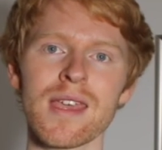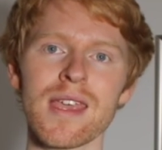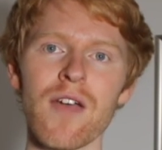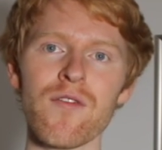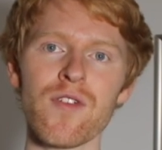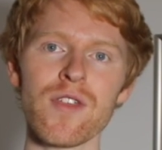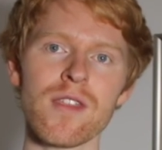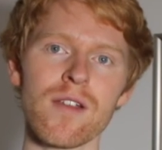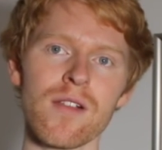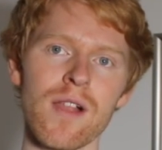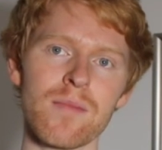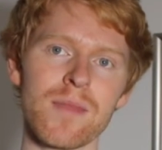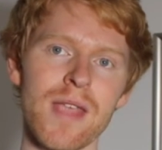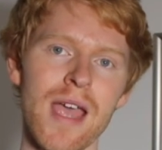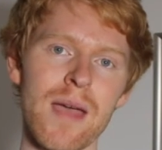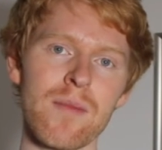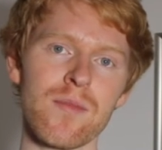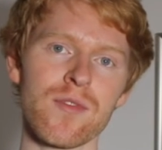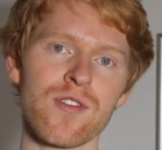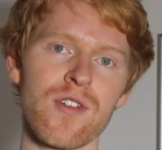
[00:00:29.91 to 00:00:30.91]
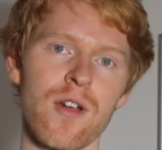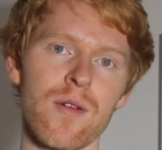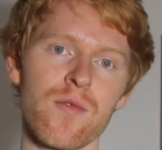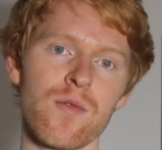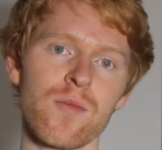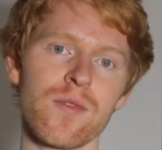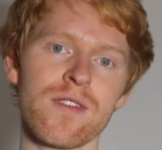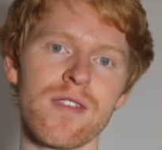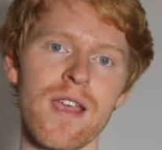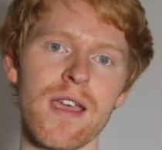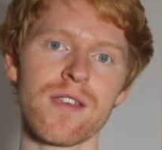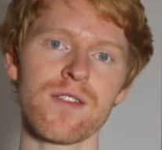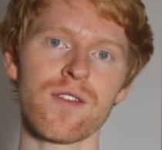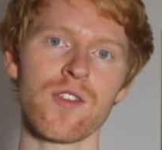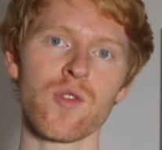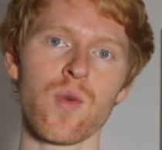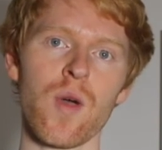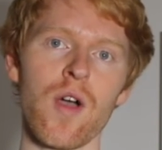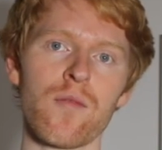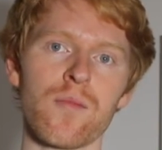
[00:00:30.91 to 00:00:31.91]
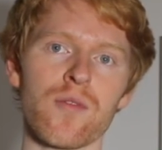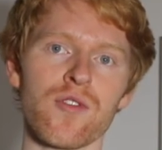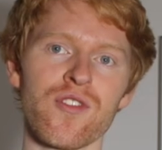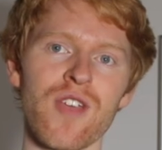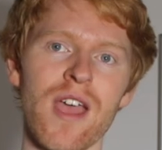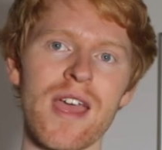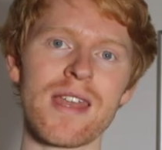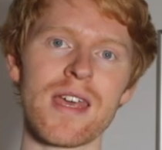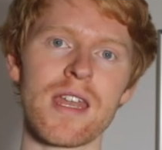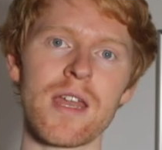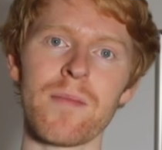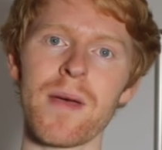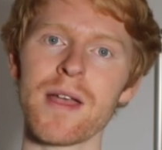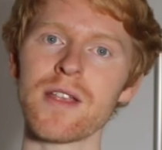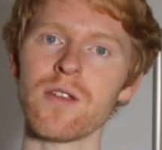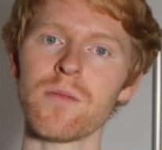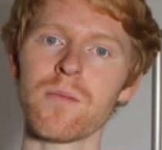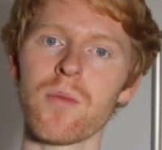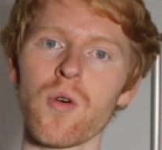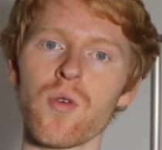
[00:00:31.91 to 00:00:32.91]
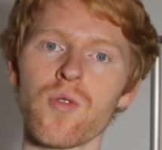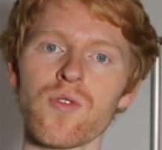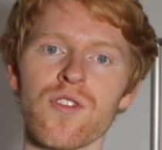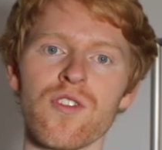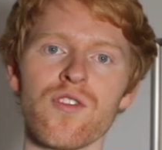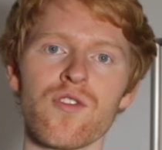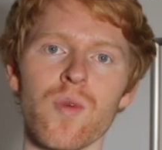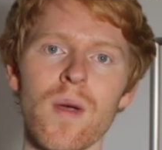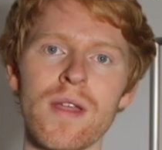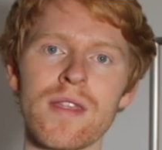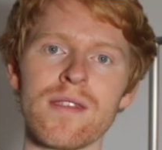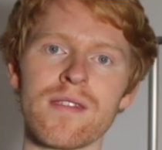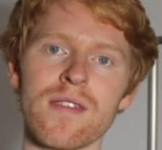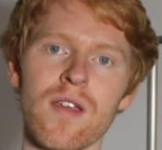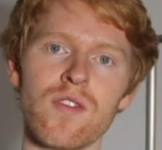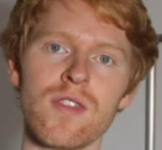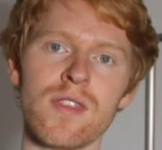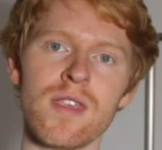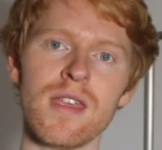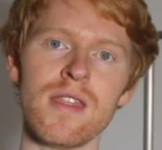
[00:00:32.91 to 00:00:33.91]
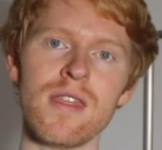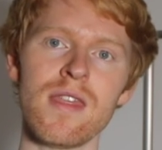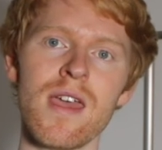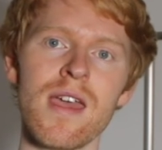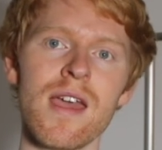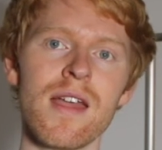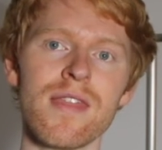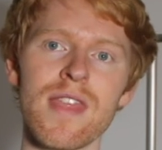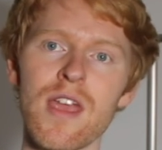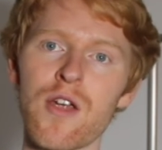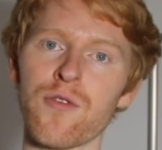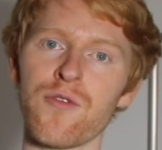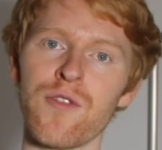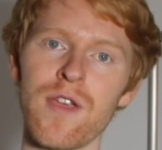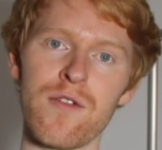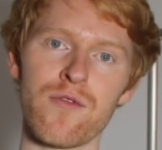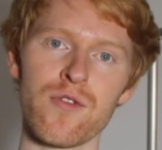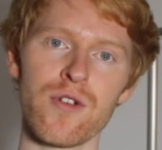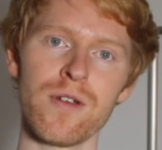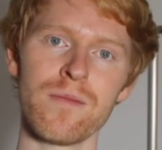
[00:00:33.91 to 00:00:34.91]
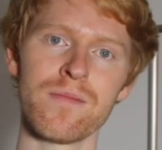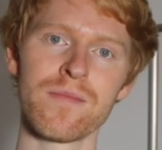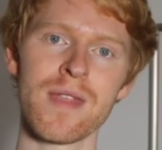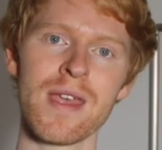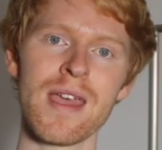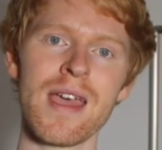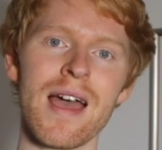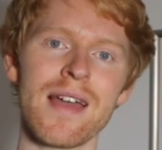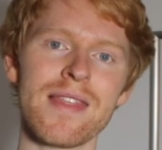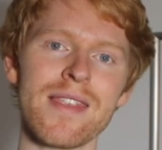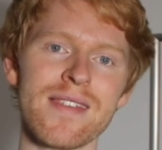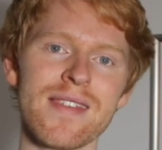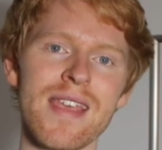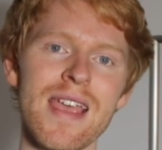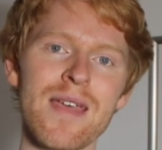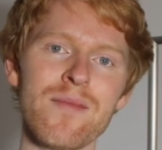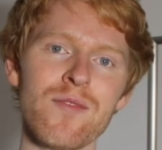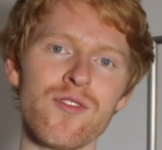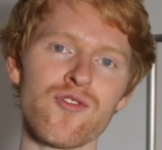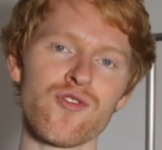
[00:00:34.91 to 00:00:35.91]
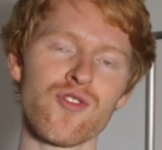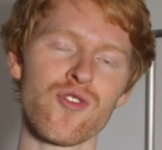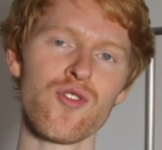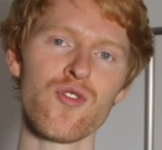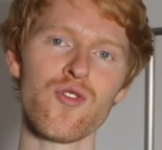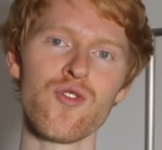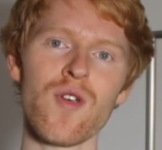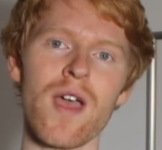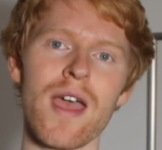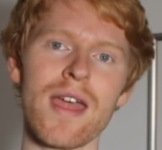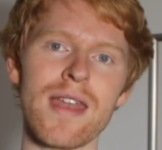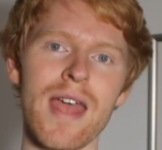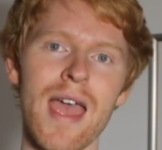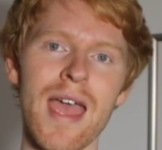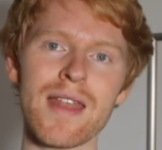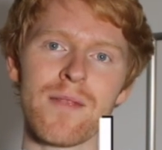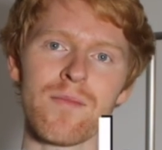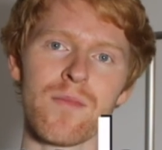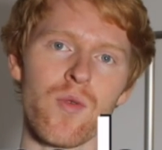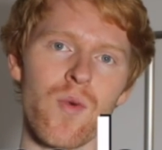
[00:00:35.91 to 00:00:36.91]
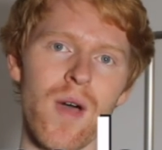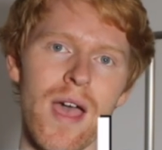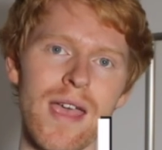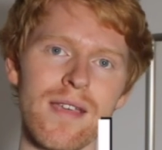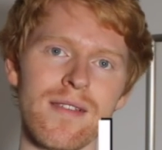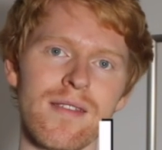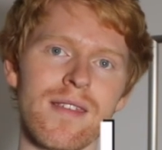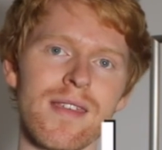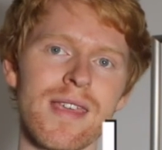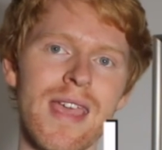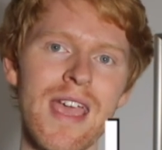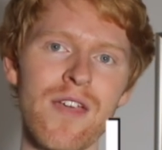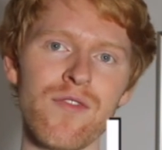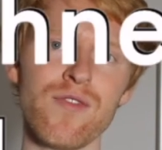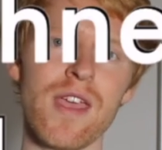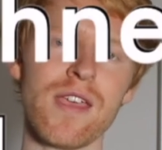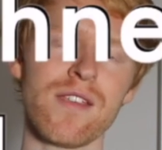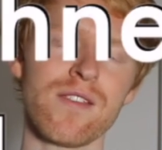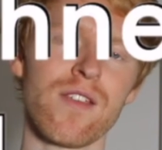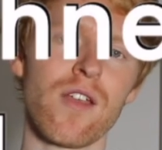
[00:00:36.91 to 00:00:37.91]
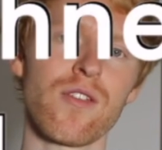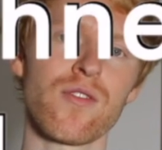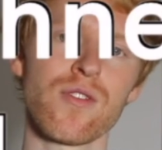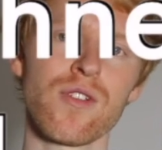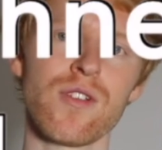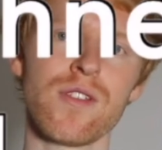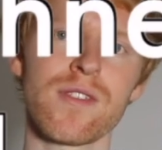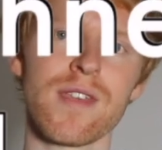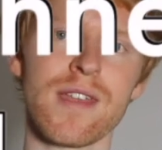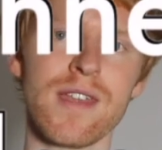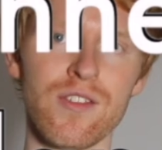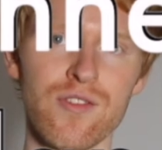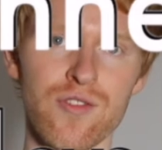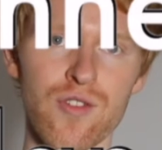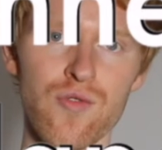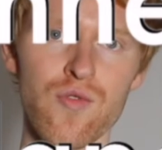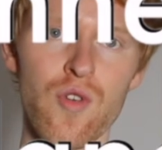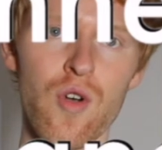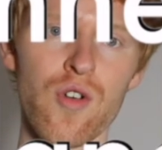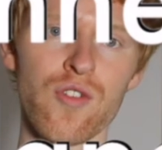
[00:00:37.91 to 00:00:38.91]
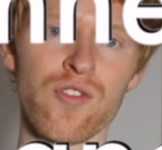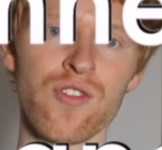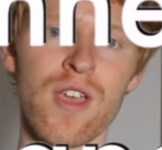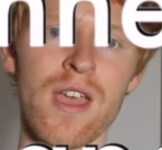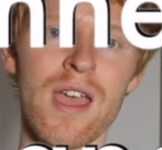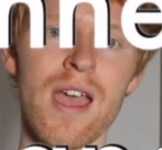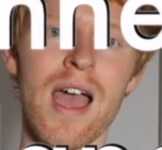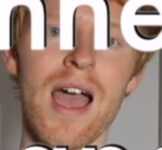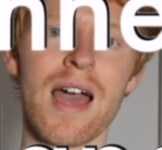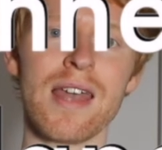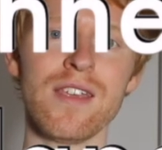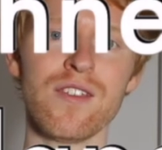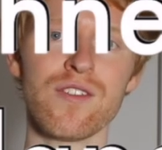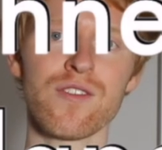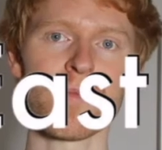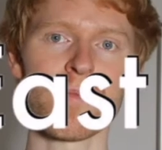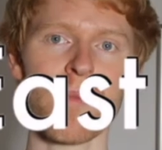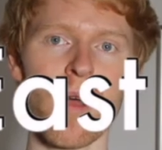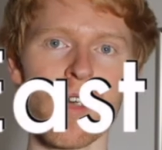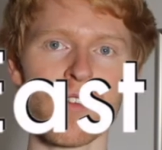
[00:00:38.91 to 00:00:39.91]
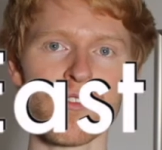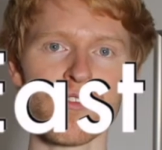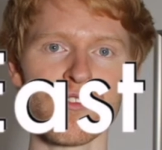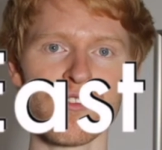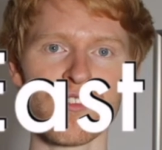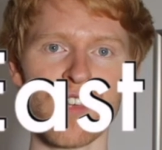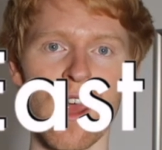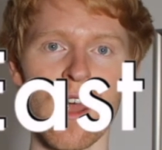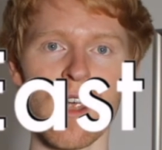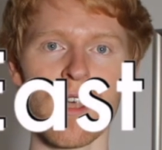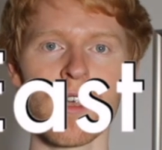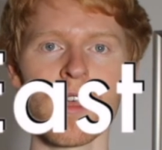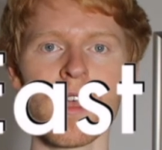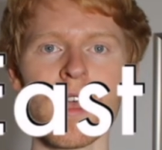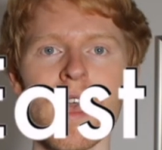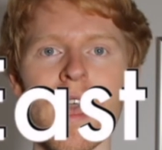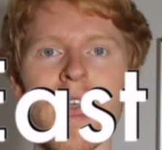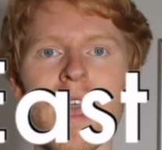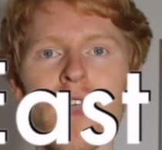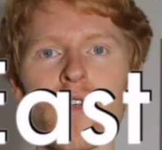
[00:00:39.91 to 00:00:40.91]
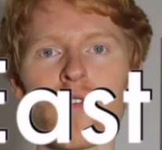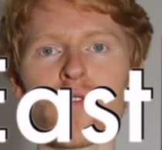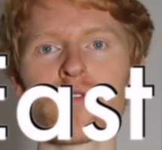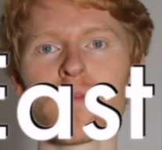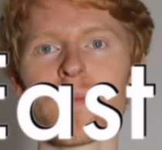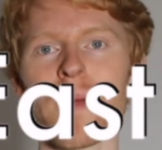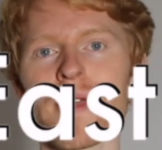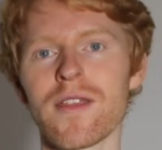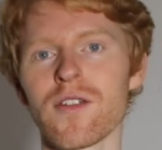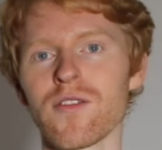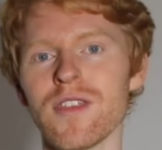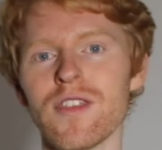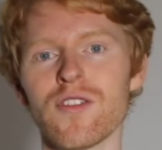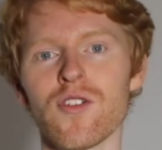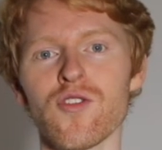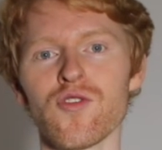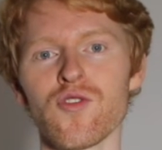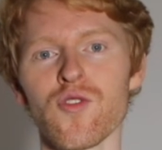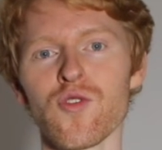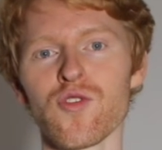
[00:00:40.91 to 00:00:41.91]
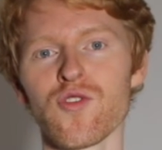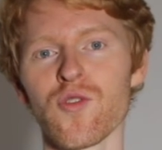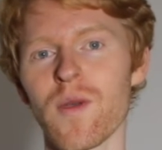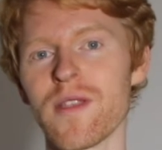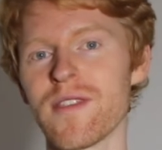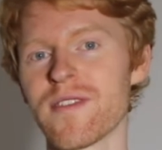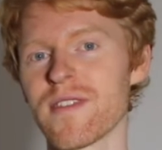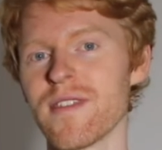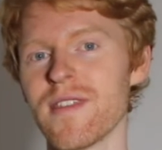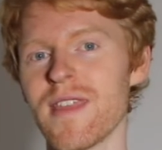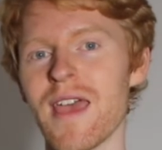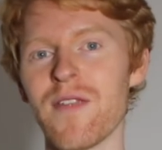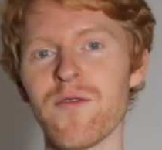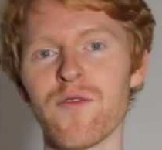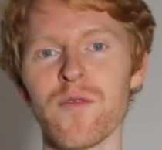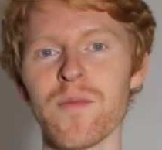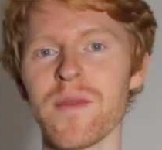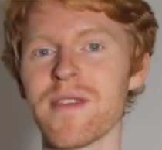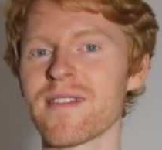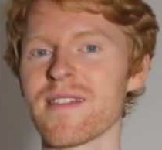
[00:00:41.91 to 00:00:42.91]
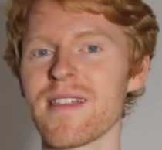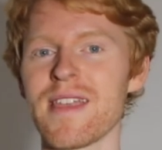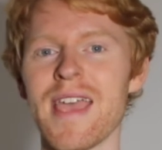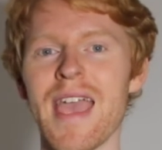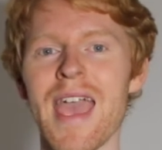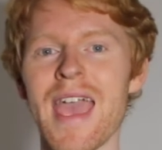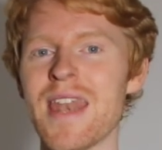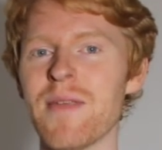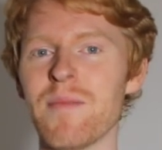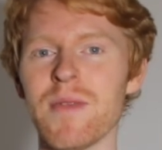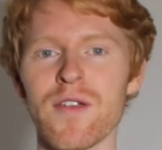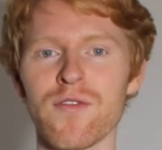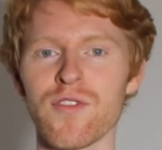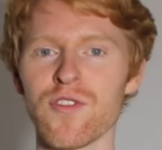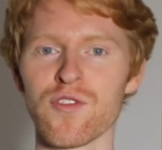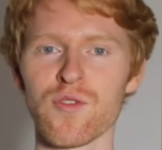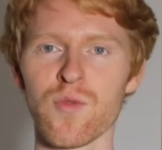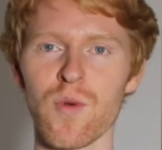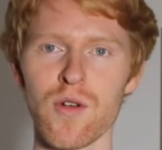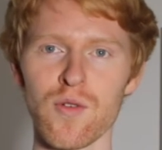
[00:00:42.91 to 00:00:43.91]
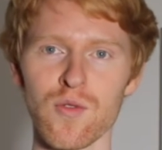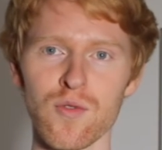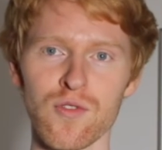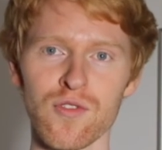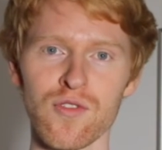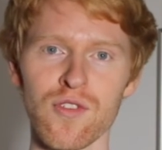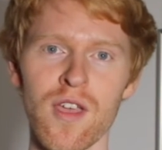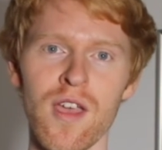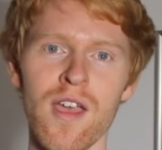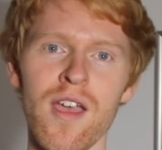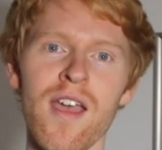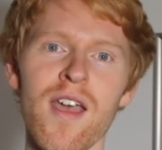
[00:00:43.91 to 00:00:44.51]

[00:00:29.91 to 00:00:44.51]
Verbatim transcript: Given the Lib Dems are up from 6 to 12% in opinion polls since 2017, they're favourite. And the same is true in Edinburgh West, Caithness, Sutherland and Easter Ross and East Dunbartonshire, held by their leader Jo Swinson, infamously enemy of the squirrels.